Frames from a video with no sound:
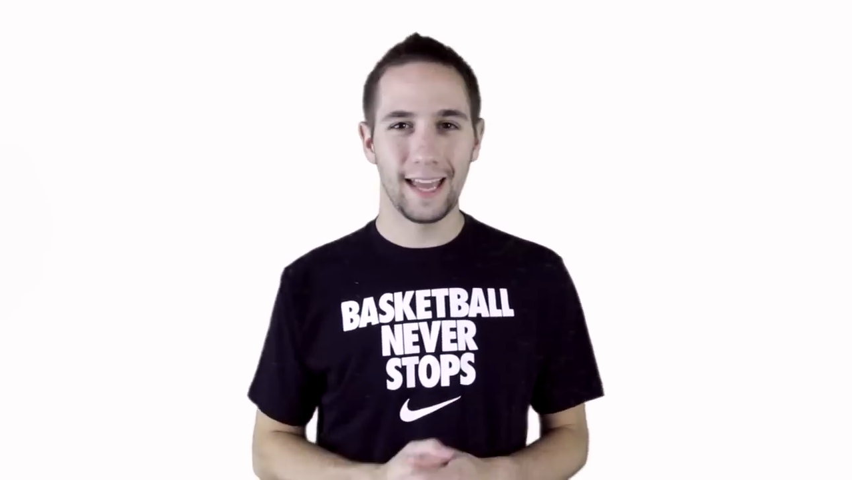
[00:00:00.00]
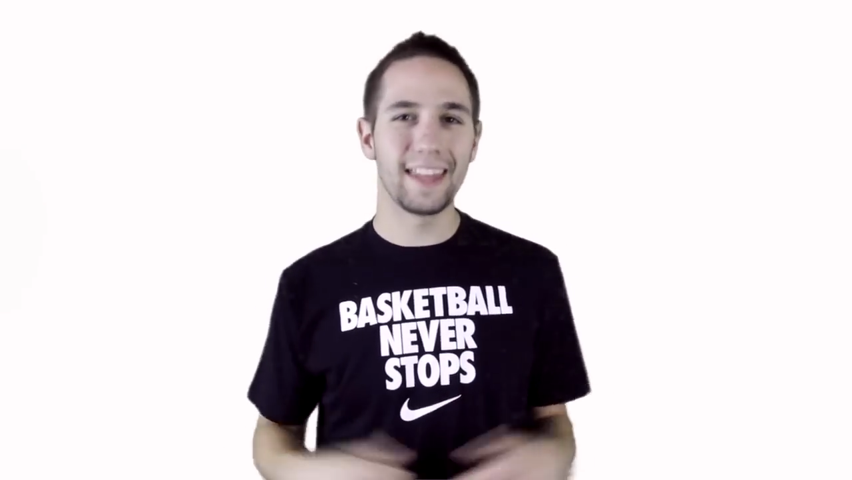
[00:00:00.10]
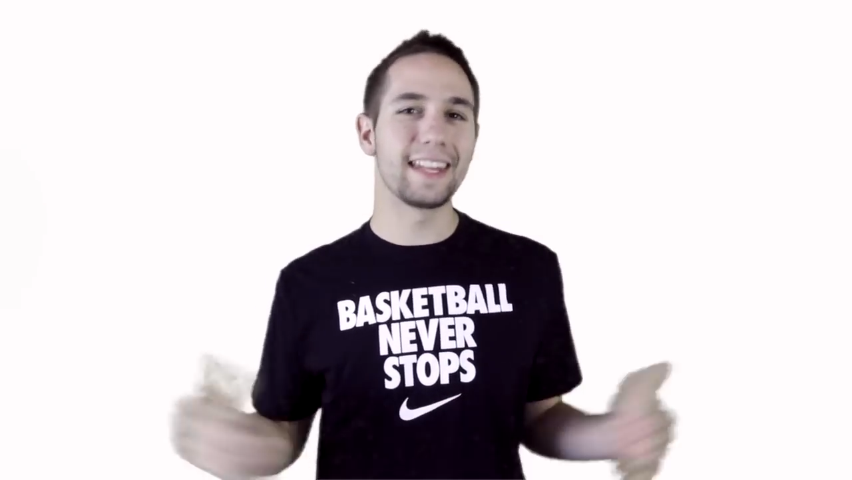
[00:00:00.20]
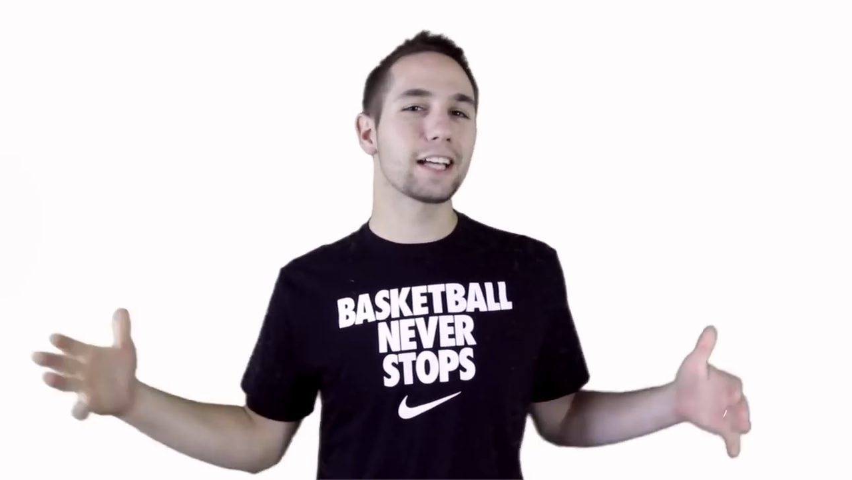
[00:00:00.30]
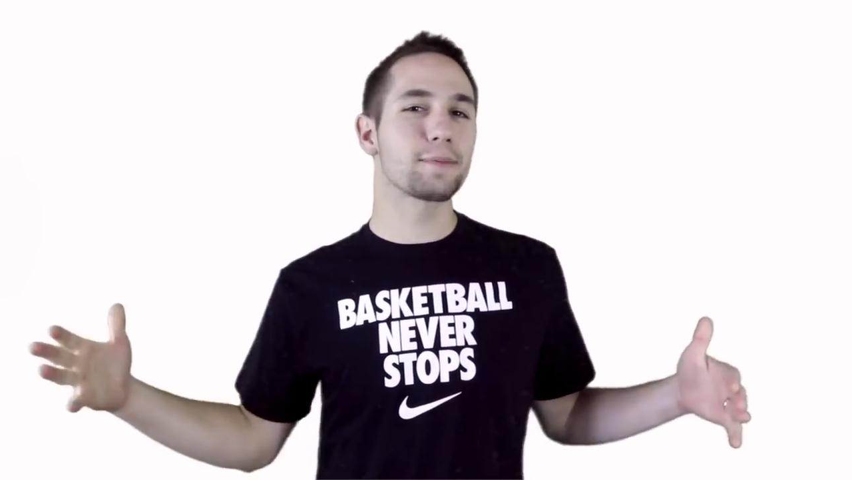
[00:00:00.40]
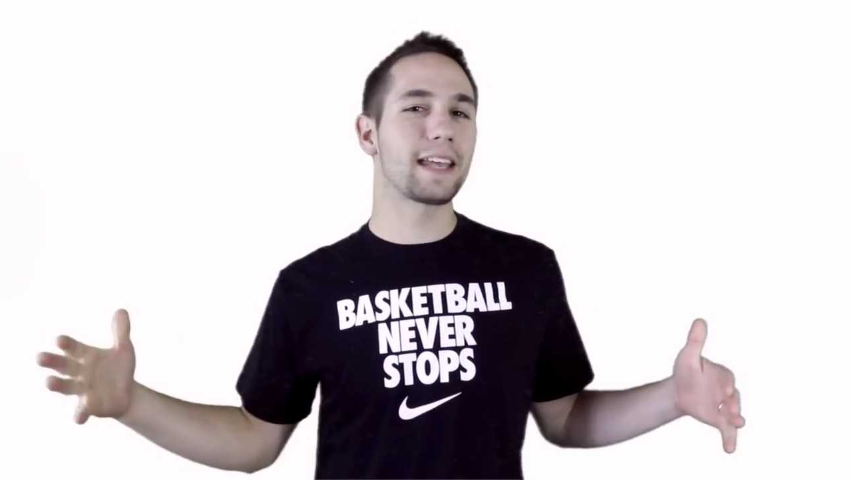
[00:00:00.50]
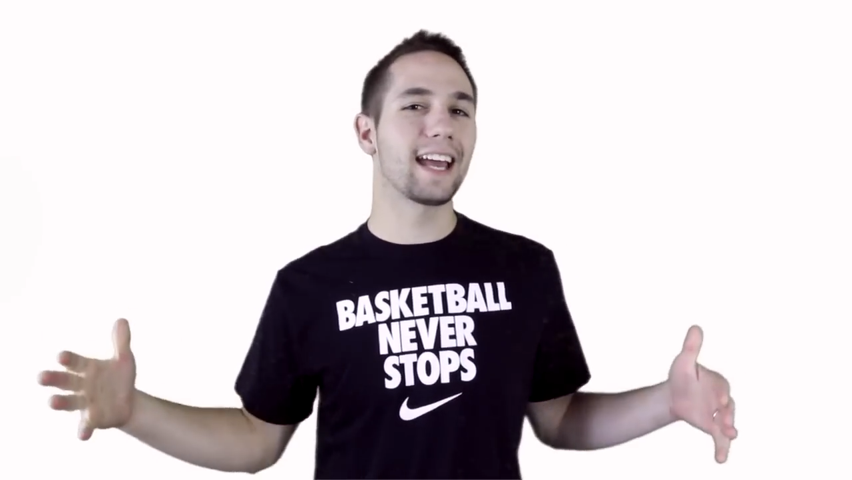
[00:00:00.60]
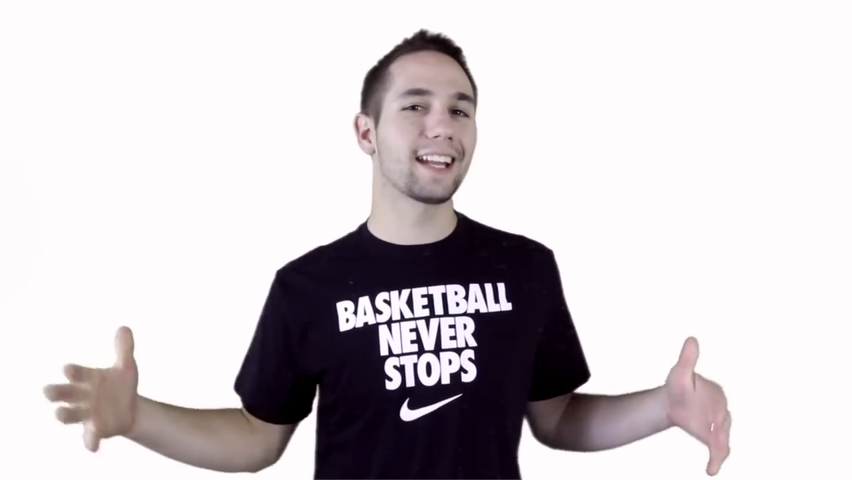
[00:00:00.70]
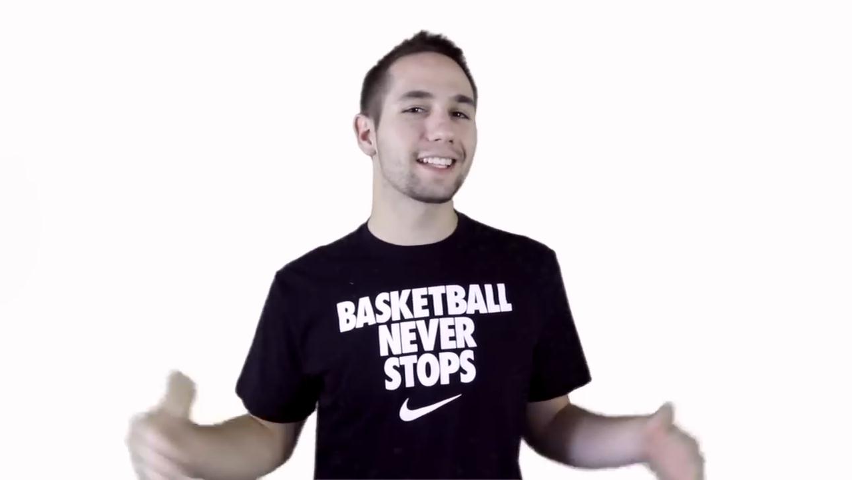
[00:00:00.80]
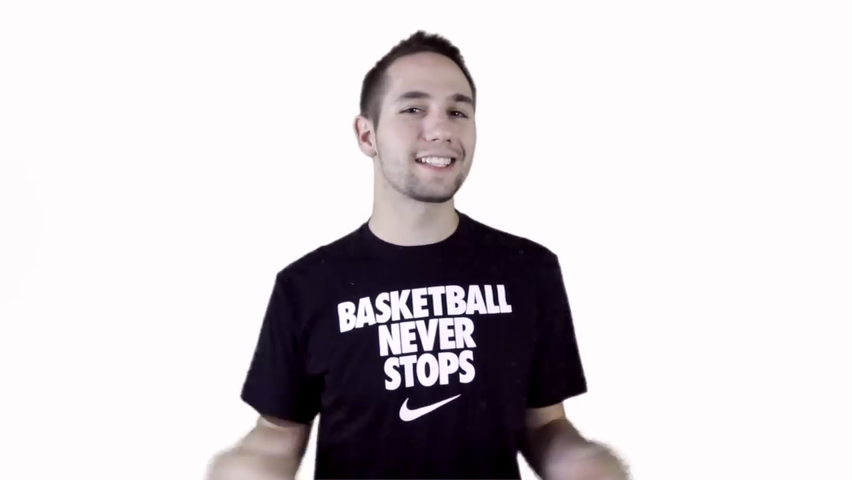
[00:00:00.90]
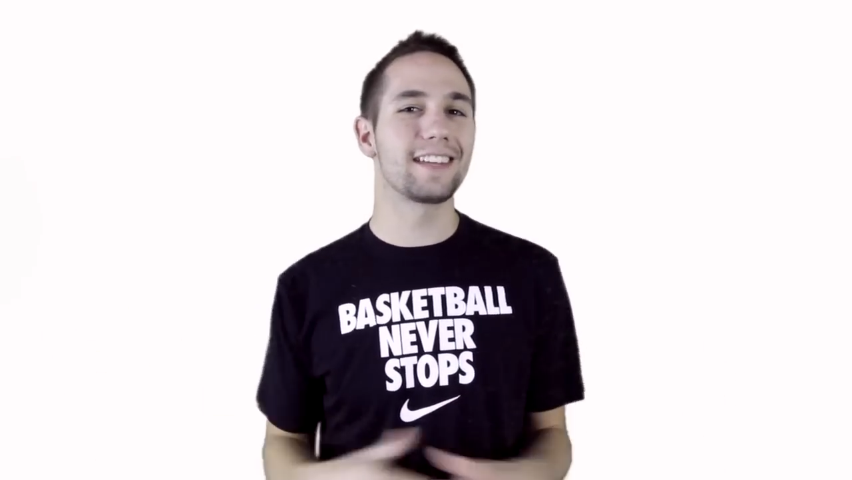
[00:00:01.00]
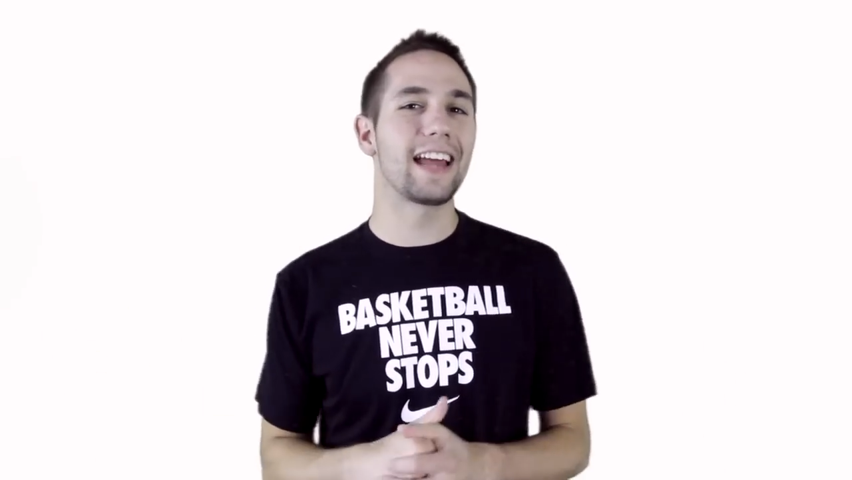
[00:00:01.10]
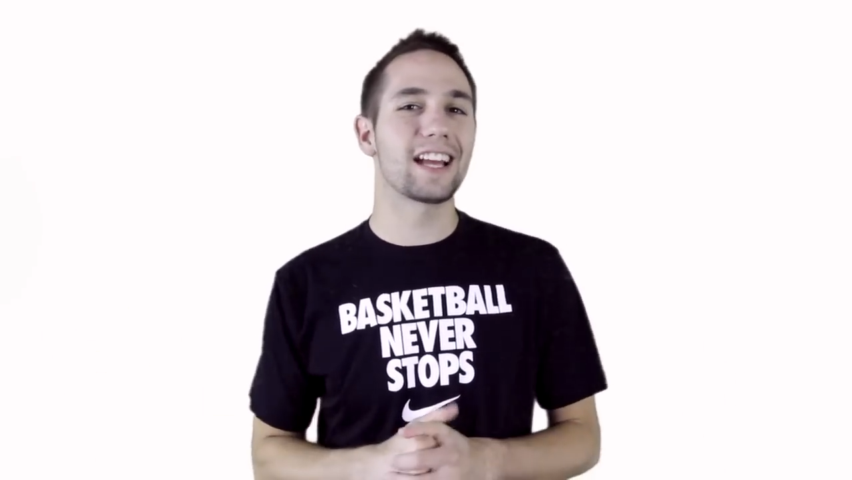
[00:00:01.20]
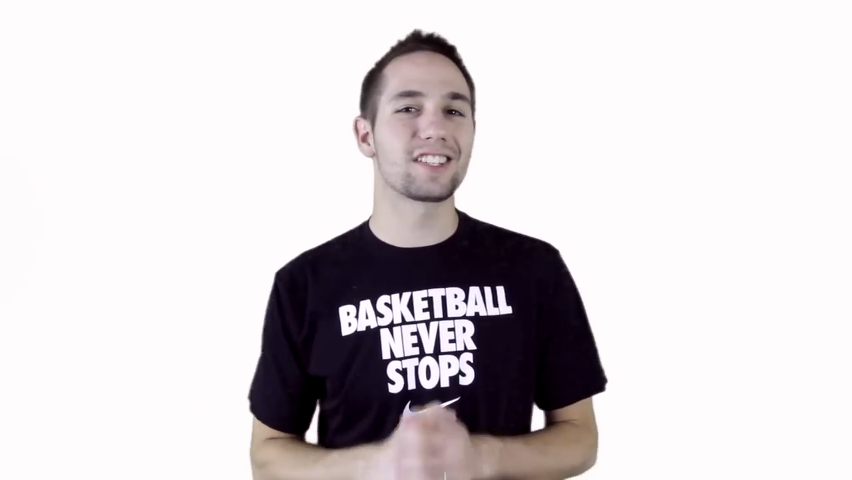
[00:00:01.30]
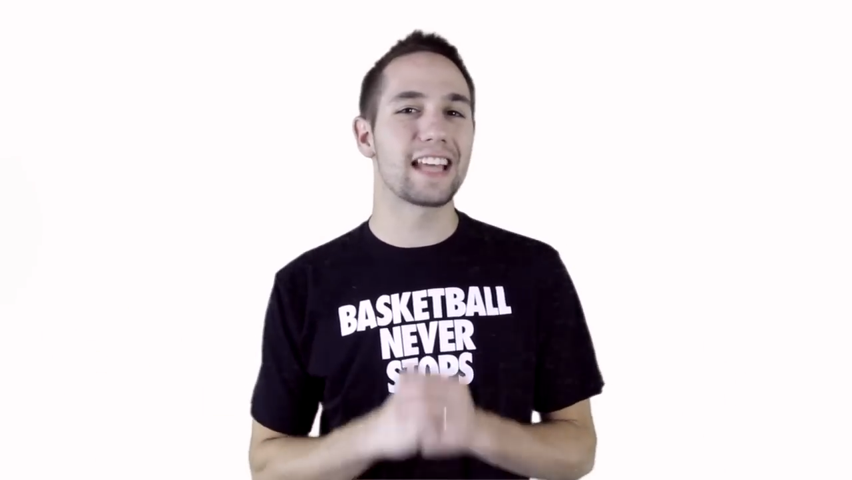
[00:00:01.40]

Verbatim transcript: And the next mechanic that Steve Nash